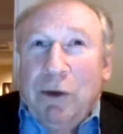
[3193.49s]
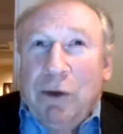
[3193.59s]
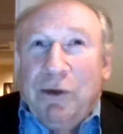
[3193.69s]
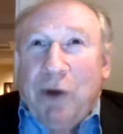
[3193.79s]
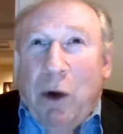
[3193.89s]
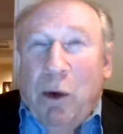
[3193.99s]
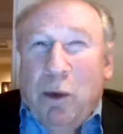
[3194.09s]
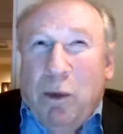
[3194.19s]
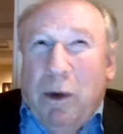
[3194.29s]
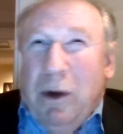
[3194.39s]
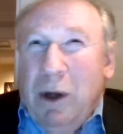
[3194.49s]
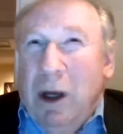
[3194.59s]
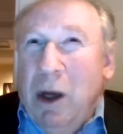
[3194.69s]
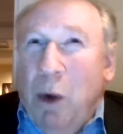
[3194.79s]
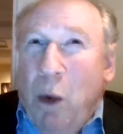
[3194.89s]
So
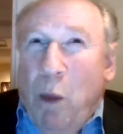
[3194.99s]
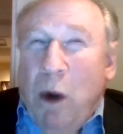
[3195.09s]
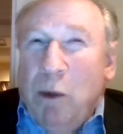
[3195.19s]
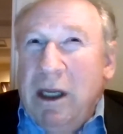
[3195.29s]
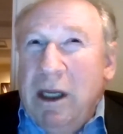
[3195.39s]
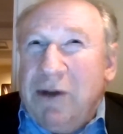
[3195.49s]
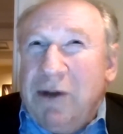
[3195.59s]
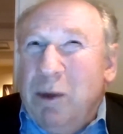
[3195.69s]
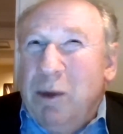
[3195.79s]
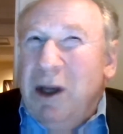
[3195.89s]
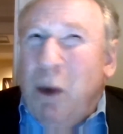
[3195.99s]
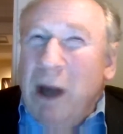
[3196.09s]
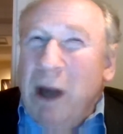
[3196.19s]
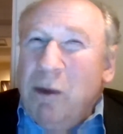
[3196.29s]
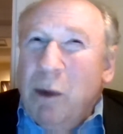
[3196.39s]

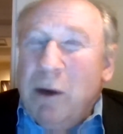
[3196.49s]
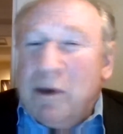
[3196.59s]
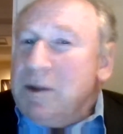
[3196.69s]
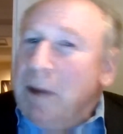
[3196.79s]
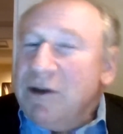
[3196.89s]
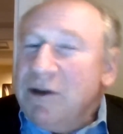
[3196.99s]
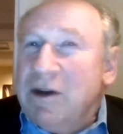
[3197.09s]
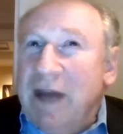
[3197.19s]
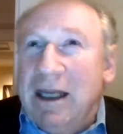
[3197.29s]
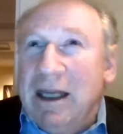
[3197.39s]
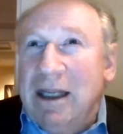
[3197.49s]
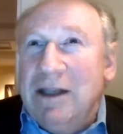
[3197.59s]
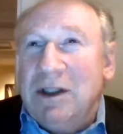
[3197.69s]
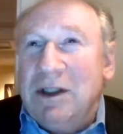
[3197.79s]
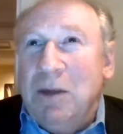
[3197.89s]
one response to that
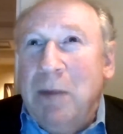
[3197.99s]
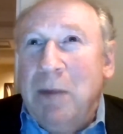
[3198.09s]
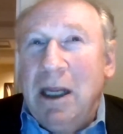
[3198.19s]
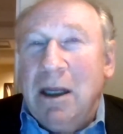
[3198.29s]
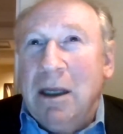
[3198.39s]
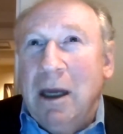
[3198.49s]
is to make